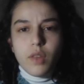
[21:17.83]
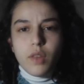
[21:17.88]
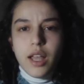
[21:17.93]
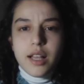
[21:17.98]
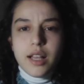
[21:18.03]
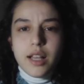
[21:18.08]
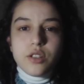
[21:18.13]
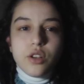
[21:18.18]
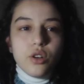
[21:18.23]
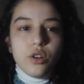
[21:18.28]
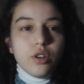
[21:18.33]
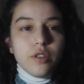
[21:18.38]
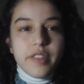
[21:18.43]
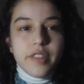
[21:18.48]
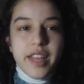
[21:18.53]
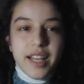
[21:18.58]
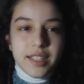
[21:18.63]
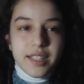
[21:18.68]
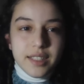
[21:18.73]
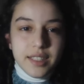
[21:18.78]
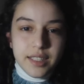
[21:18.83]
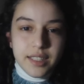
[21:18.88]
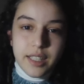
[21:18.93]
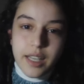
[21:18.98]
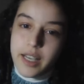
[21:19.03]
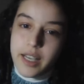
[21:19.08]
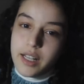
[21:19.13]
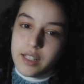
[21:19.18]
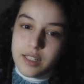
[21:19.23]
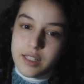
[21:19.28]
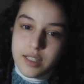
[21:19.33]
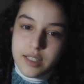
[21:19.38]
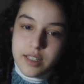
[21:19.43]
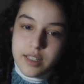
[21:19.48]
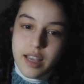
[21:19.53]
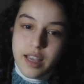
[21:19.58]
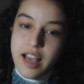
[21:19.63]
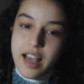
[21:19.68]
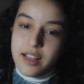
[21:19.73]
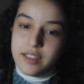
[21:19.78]
and all of that details.
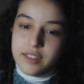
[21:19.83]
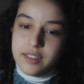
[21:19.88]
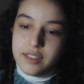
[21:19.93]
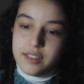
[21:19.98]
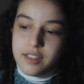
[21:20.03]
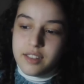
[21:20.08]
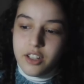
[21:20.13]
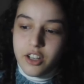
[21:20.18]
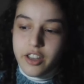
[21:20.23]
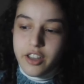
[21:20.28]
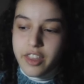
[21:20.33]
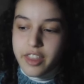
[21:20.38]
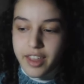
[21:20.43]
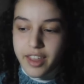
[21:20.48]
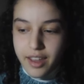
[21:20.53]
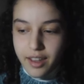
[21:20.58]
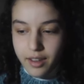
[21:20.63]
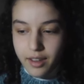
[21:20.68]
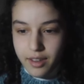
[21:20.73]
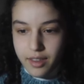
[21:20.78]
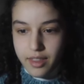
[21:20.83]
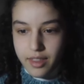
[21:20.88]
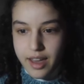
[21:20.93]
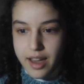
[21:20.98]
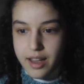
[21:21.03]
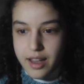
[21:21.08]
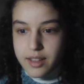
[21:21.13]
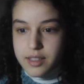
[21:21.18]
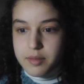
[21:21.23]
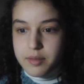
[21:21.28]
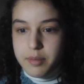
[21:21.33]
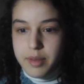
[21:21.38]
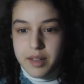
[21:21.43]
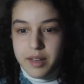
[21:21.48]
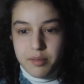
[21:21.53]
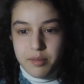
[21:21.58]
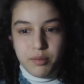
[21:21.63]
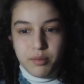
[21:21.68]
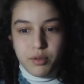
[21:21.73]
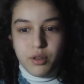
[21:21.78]
And I think that
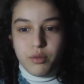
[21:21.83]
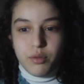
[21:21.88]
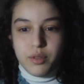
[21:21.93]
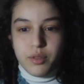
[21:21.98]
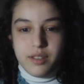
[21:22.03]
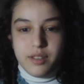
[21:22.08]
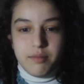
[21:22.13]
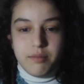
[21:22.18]
many people in